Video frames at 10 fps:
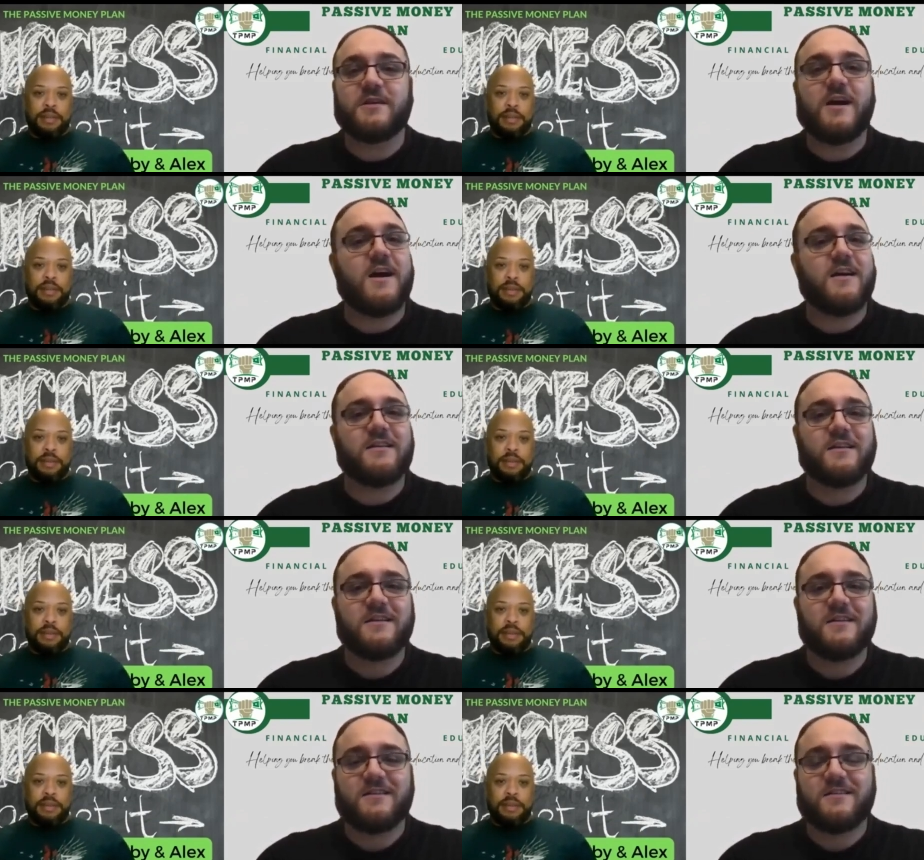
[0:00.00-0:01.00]
Speaker 1: hot
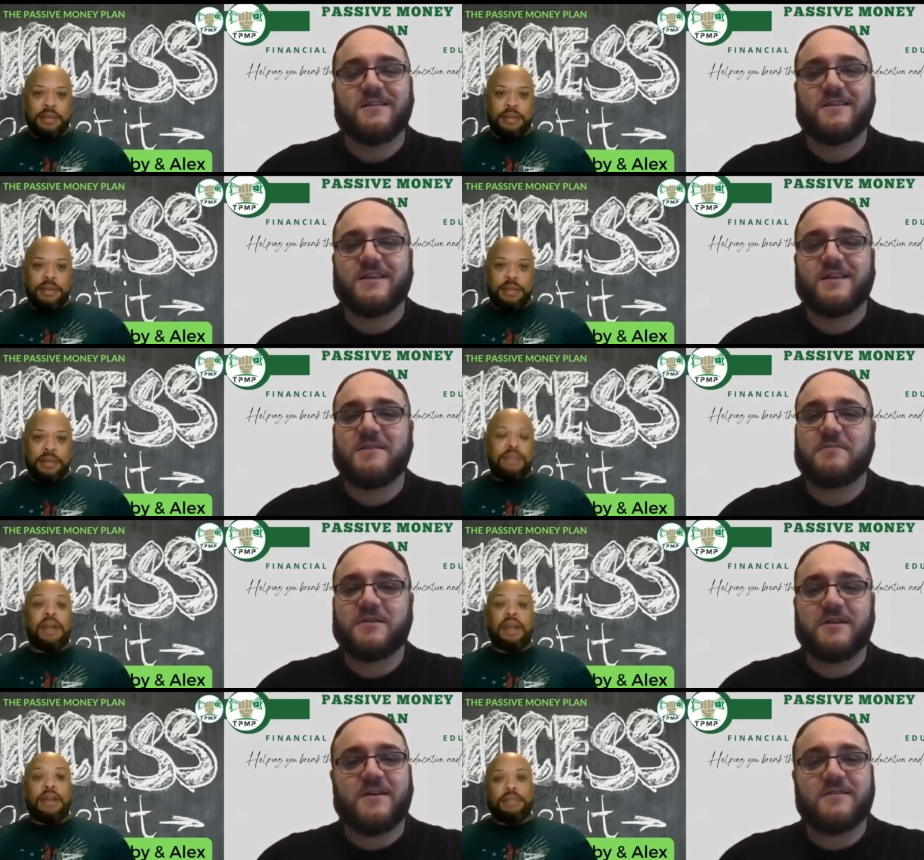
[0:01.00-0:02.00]
that they keep their
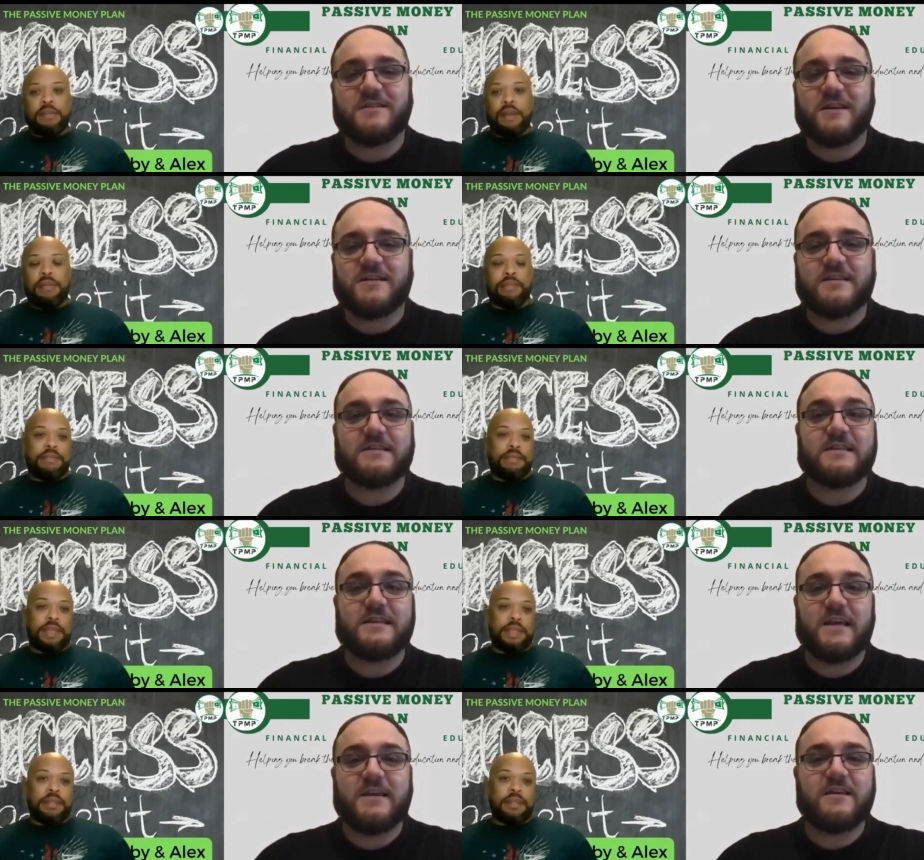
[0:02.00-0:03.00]
mm-hmm. house like right.
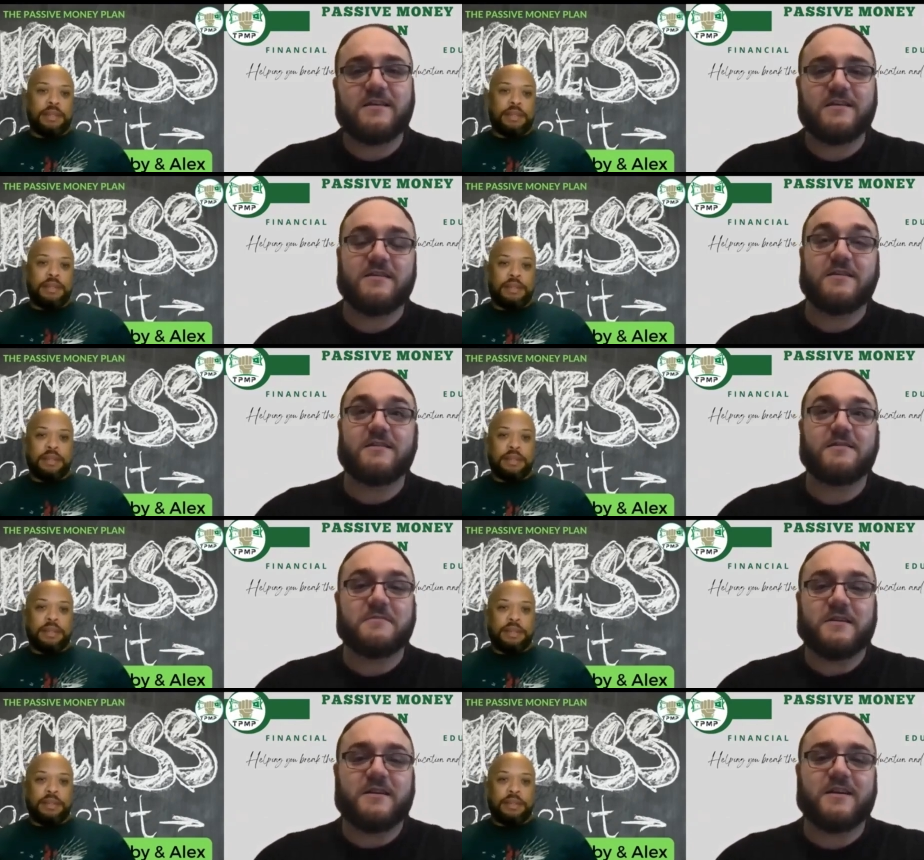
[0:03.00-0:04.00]
68. I'm
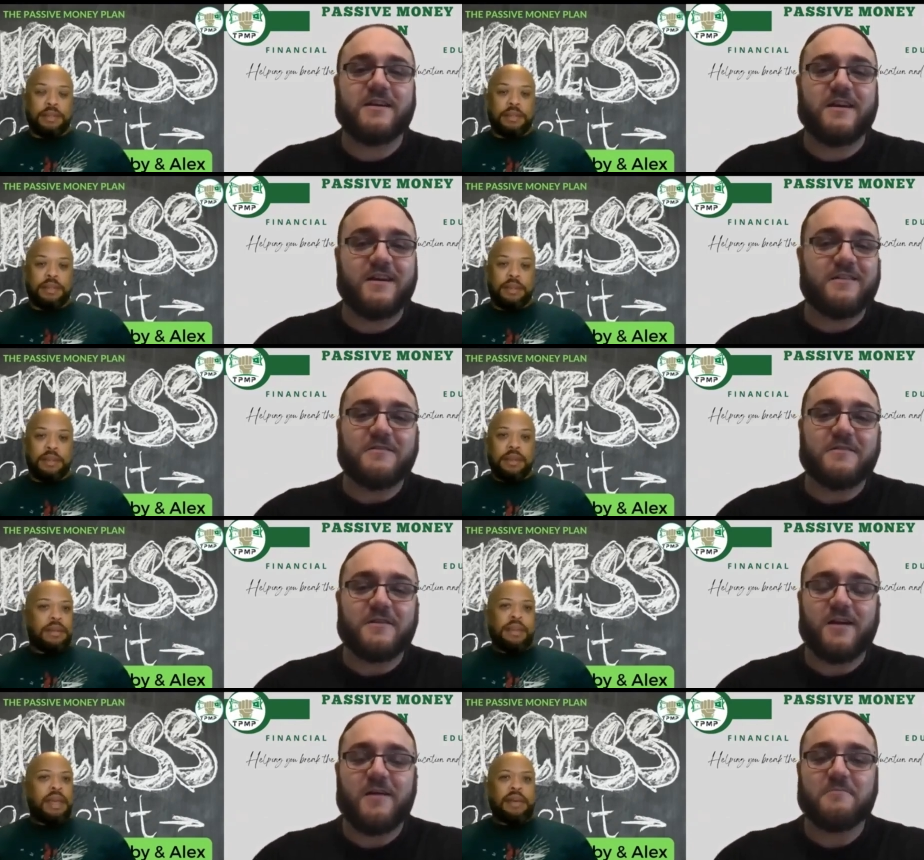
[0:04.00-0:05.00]
like, I, I don't know.
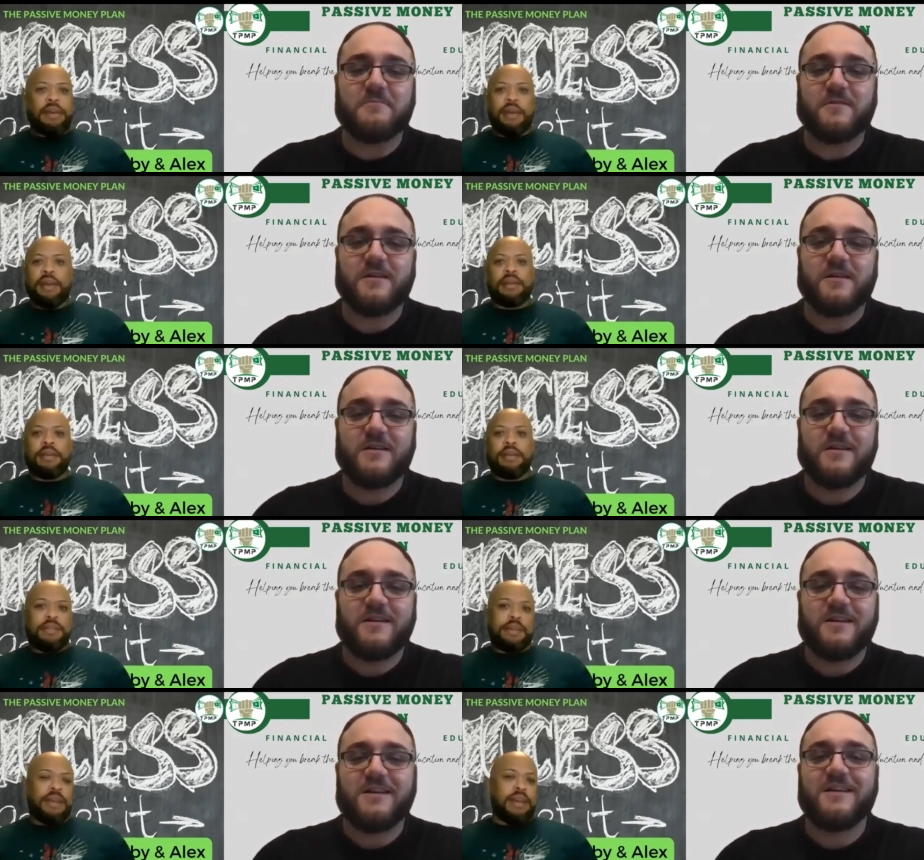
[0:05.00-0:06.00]
i yeah, heck
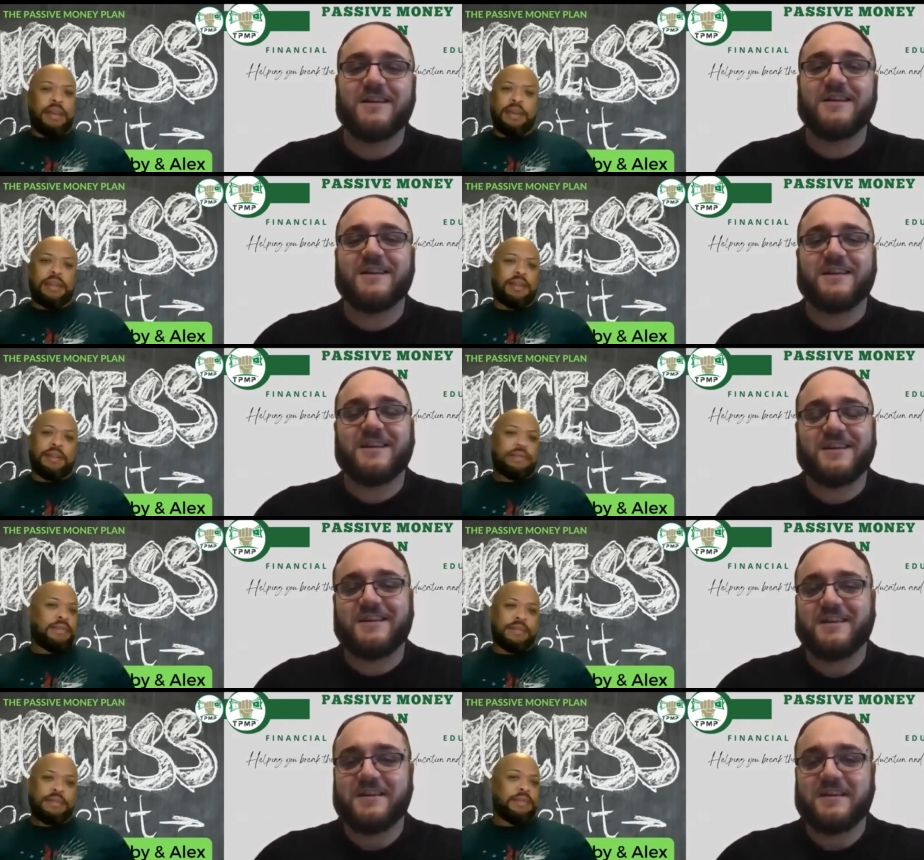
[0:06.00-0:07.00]
Speaker 2: no. Heck no.
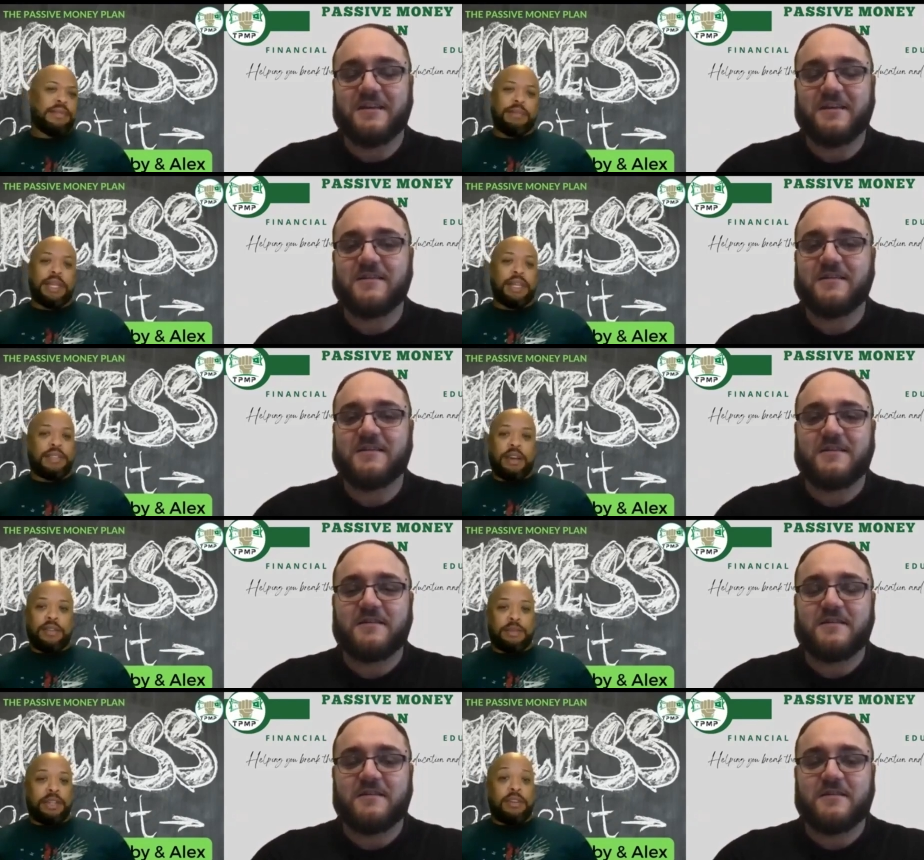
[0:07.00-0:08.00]
Better take
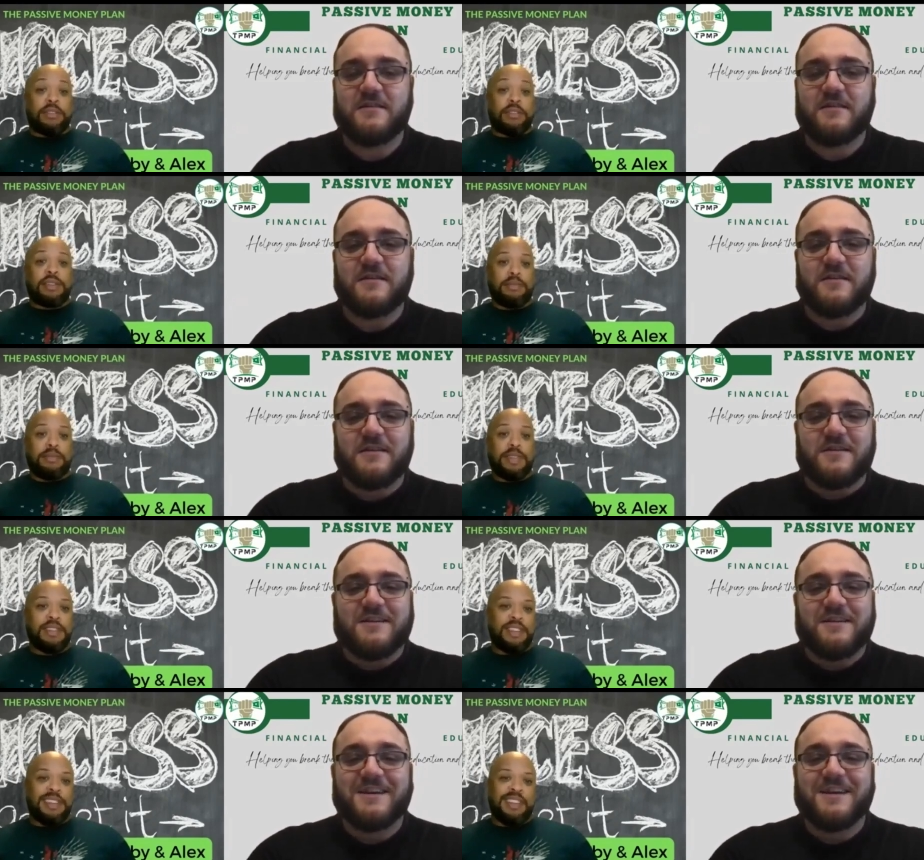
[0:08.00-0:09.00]
off some clothes or
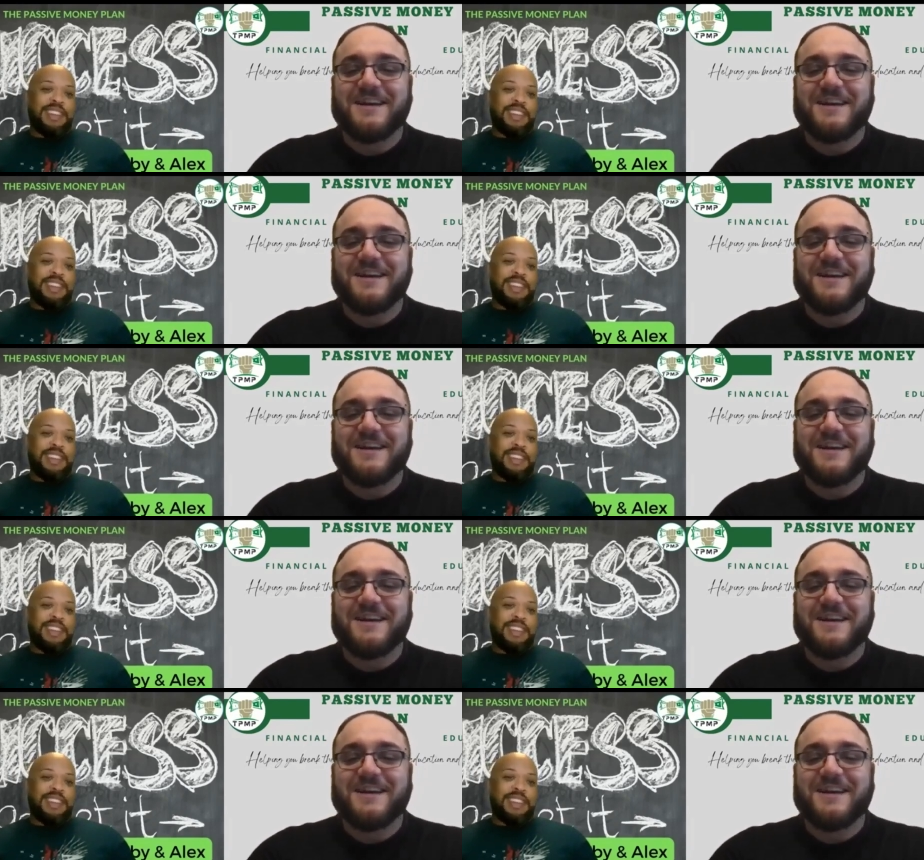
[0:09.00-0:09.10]
something.